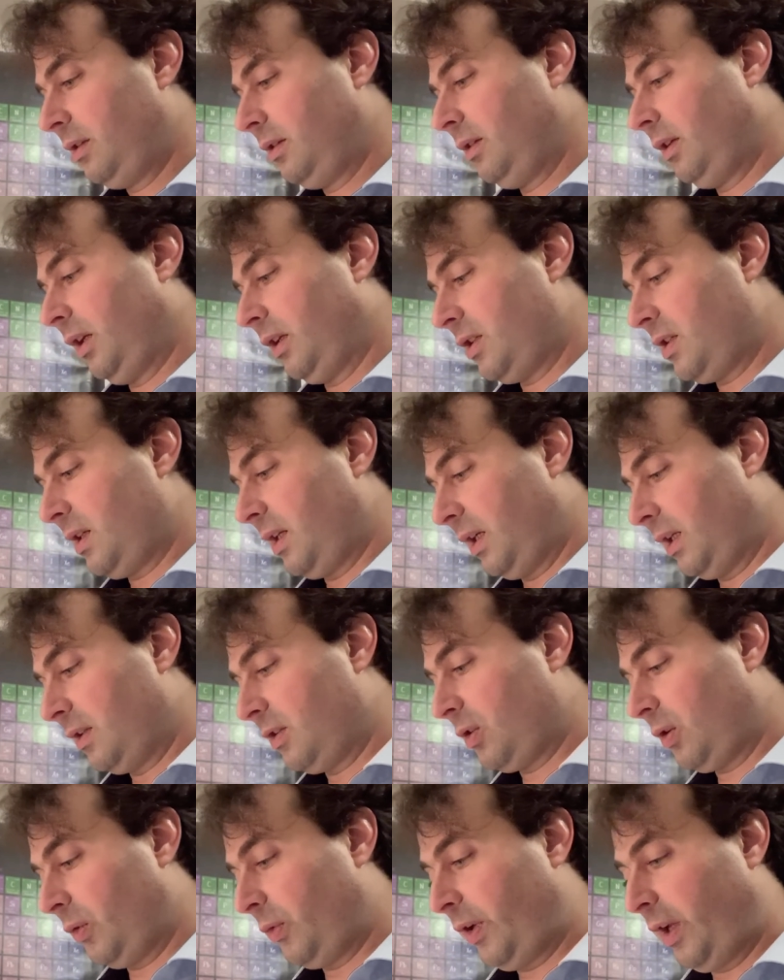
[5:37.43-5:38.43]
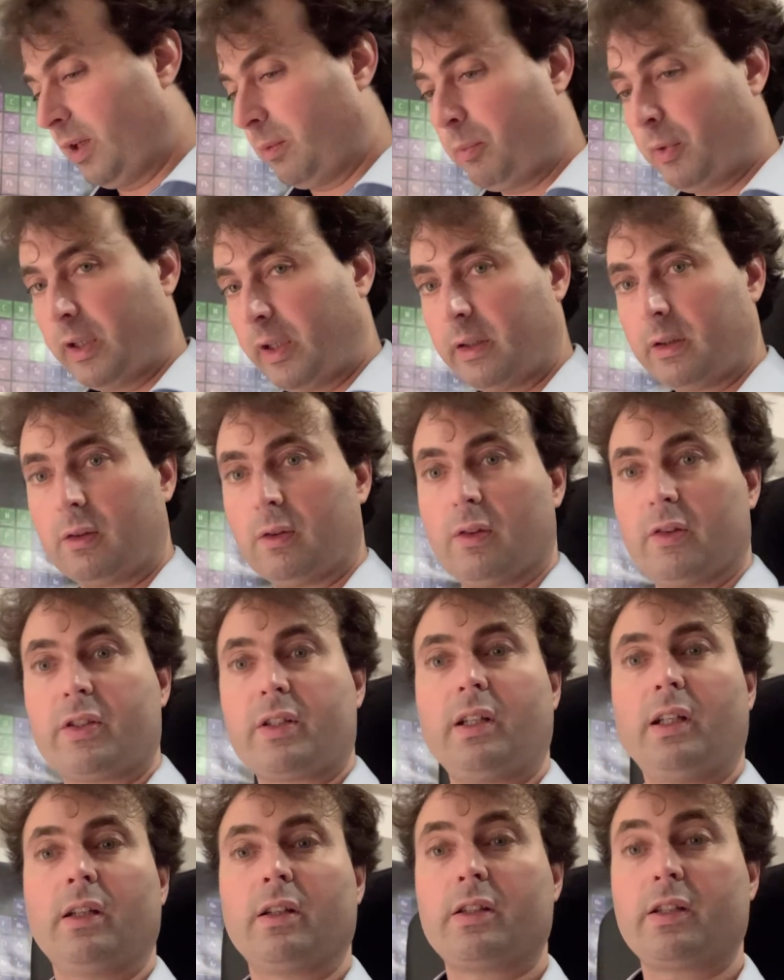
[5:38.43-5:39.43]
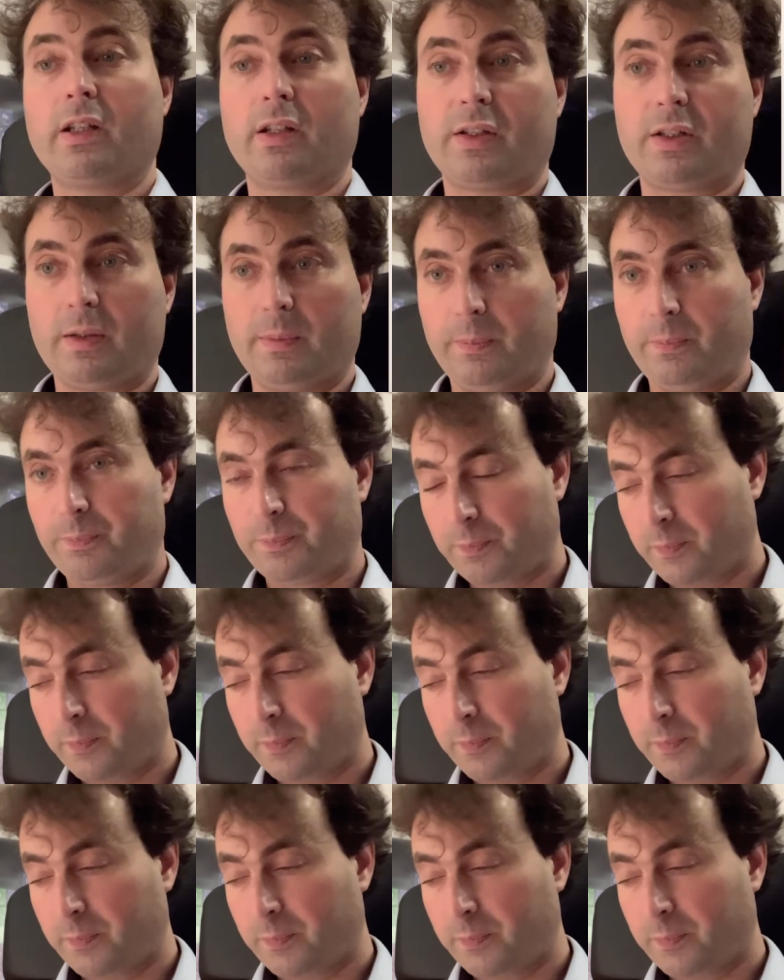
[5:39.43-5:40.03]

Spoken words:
and states of n particles in a system.